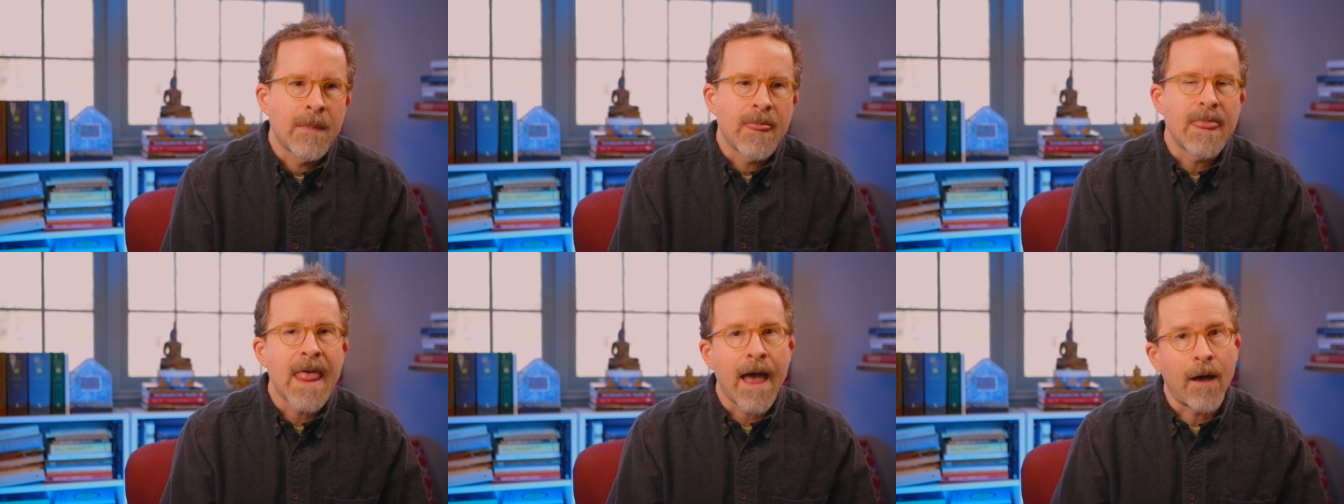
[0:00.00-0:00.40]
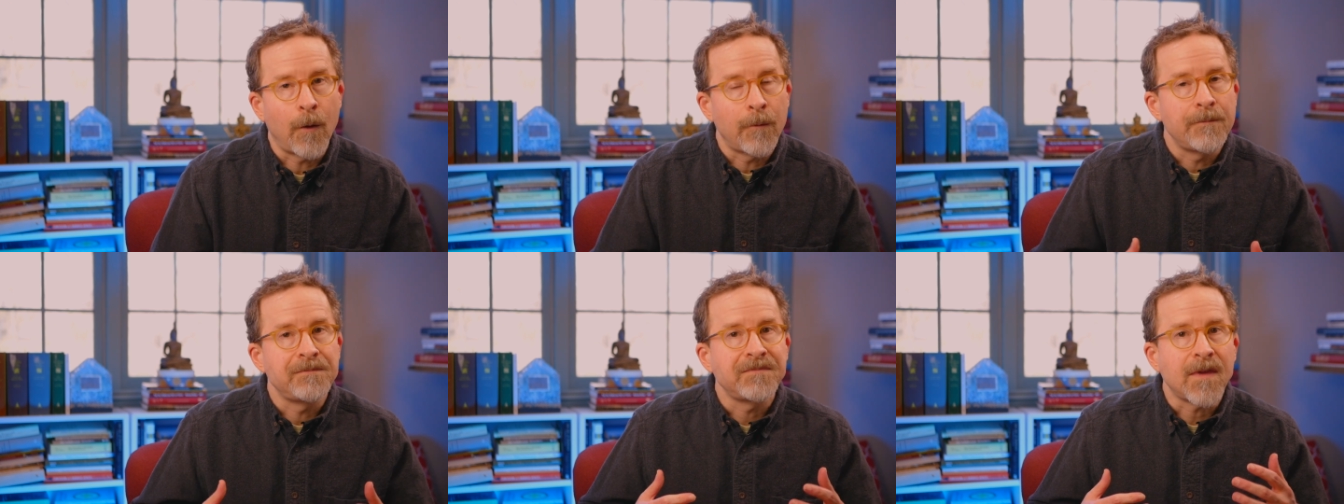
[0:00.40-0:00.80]

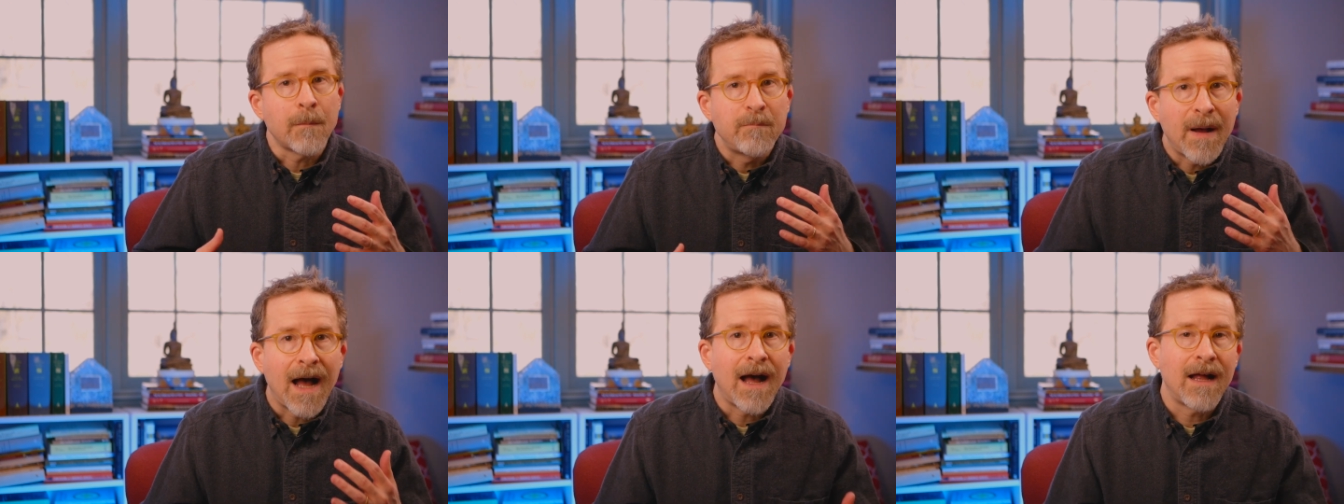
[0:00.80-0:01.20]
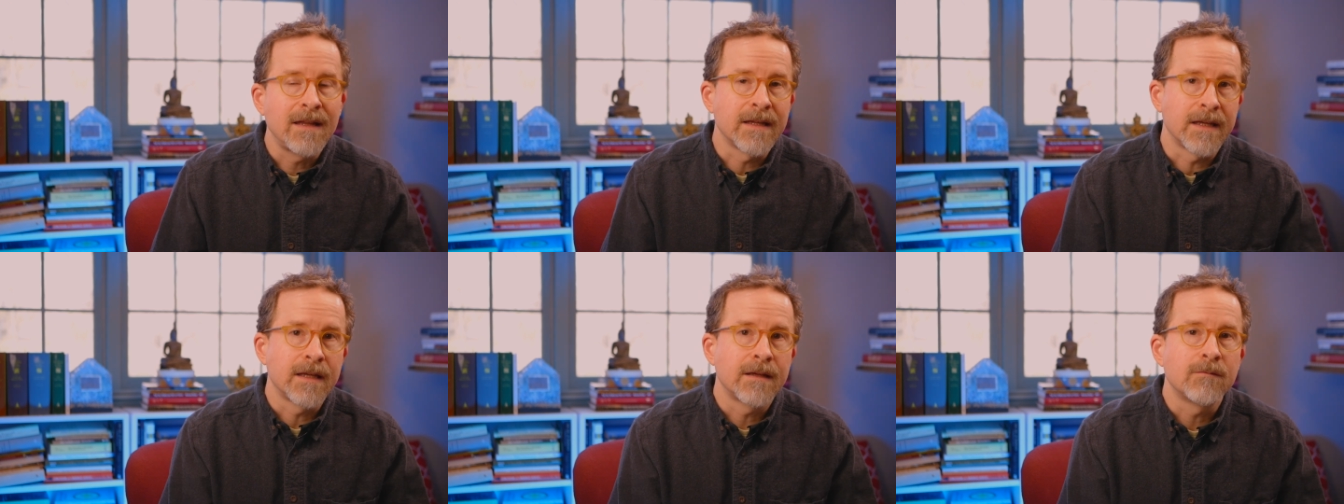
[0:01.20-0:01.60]
Now,
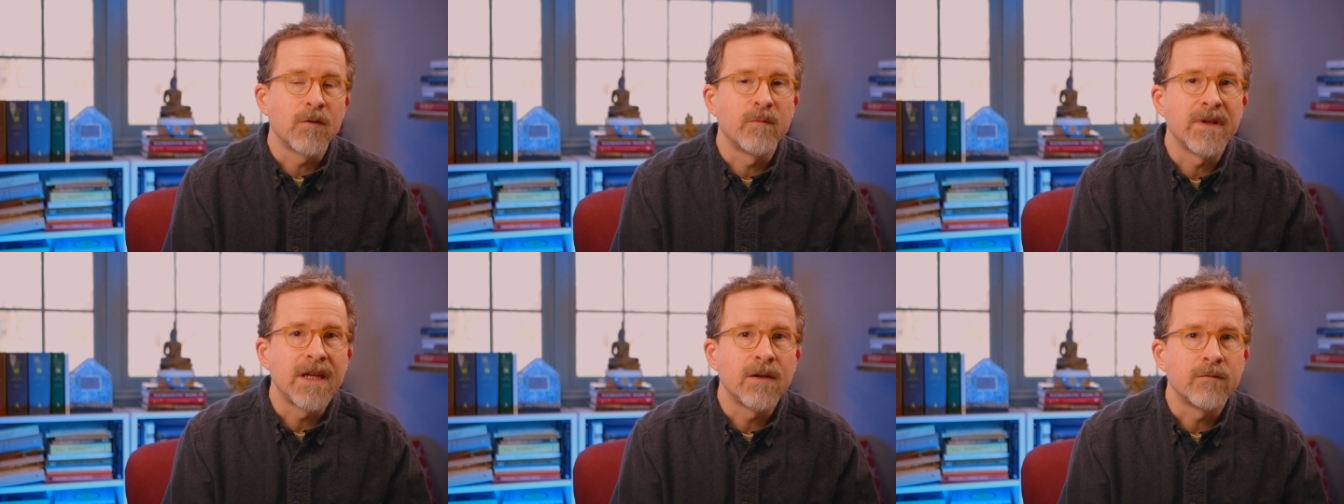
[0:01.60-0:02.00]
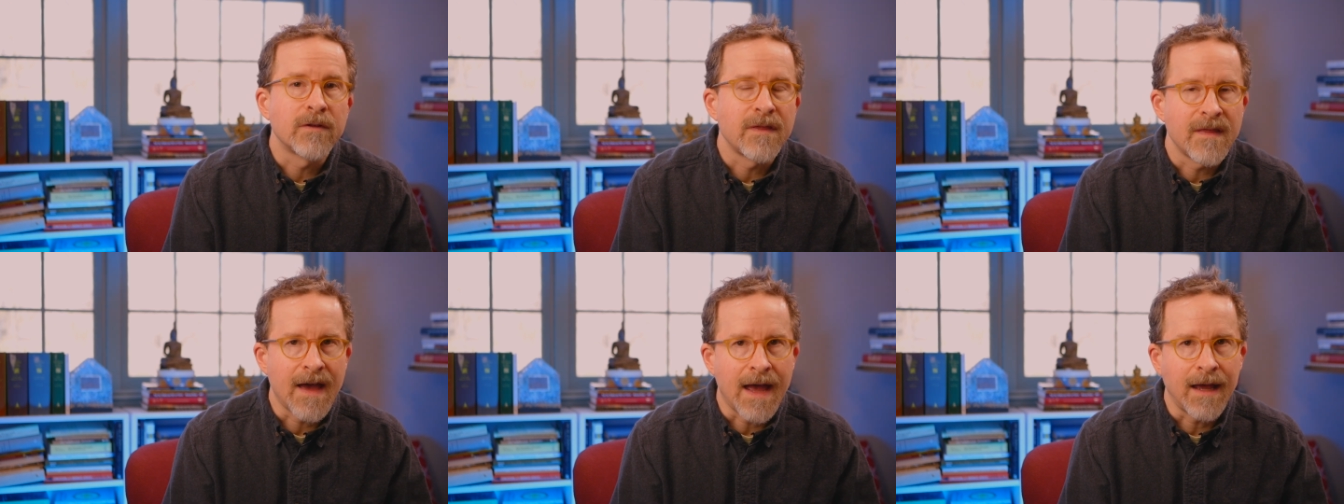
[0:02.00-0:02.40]
Pali, we'll begin with
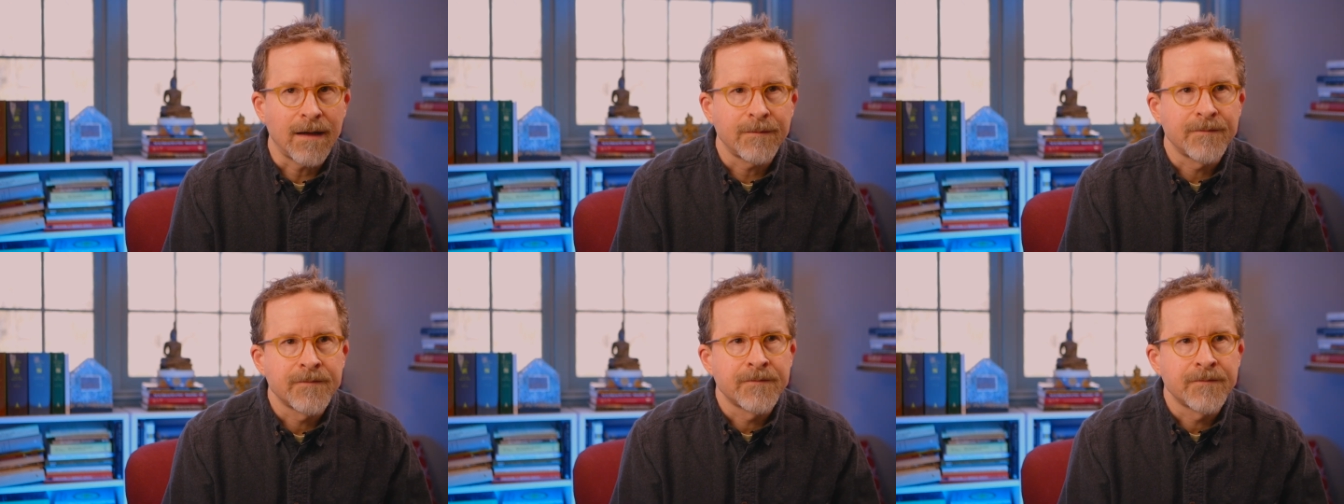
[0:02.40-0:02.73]
that.